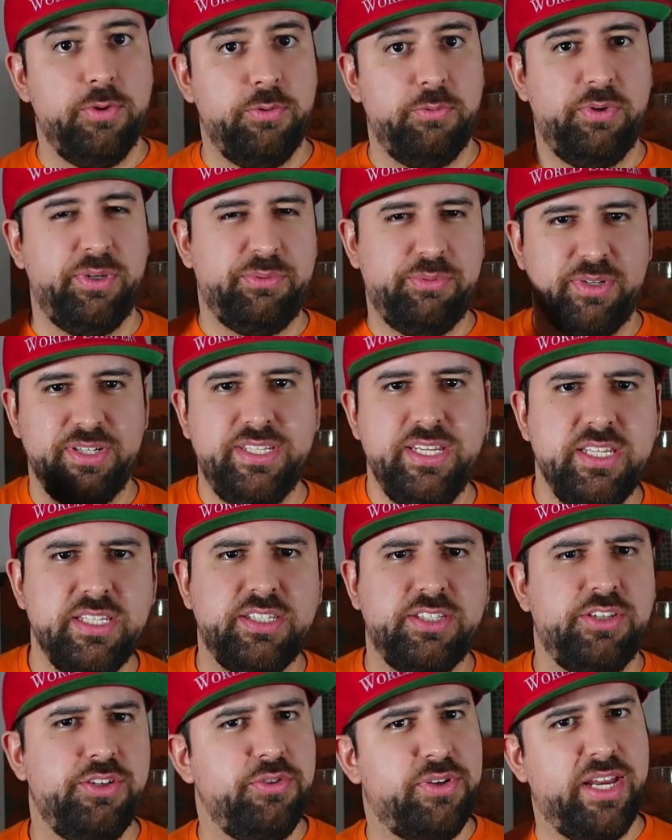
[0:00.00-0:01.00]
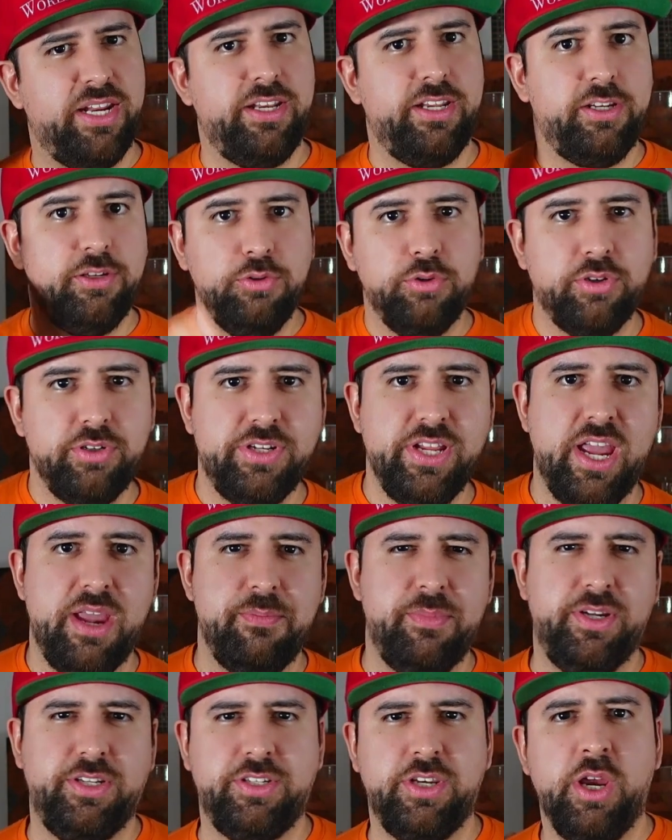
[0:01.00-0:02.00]
With Resist, you can ignore
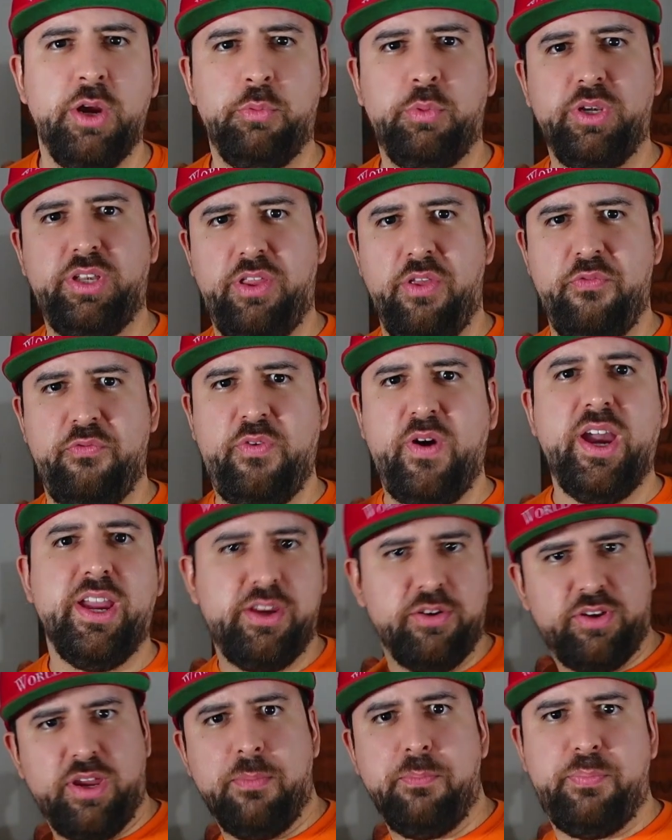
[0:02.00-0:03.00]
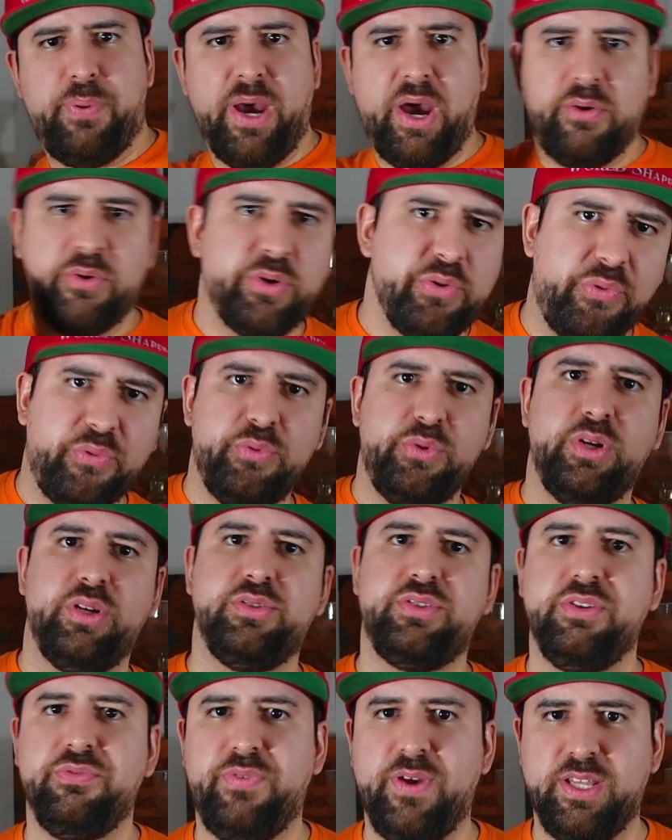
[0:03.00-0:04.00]
damage. With Defy, you can power through
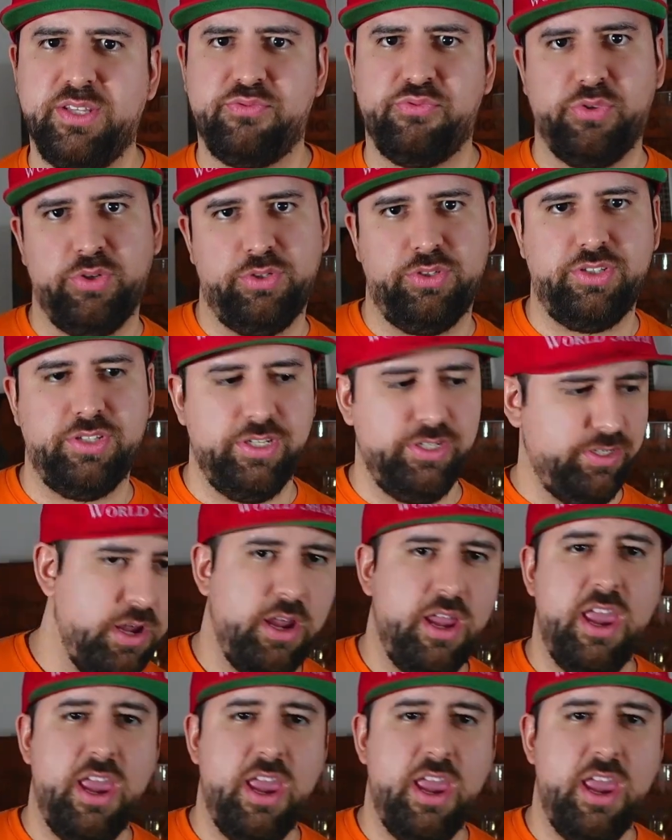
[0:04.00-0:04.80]
those defense rolls.